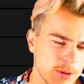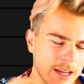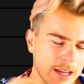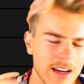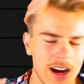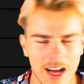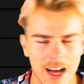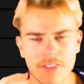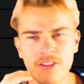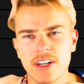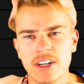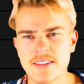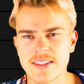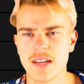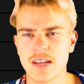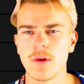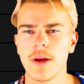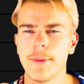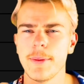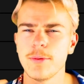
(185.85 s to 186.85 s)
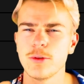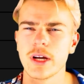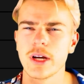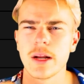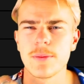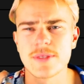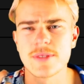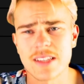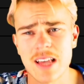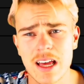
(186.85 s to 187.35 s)
I kind of understand why people got
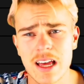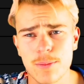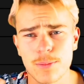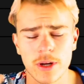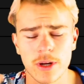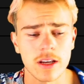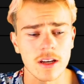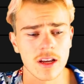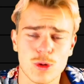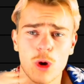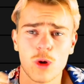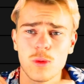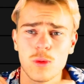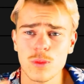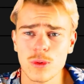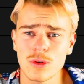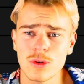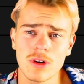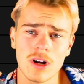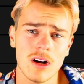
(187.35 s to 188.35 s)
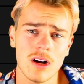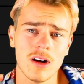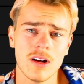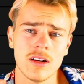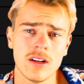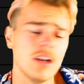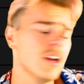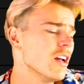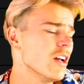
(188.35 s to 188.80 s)
upset, but go to BookCon,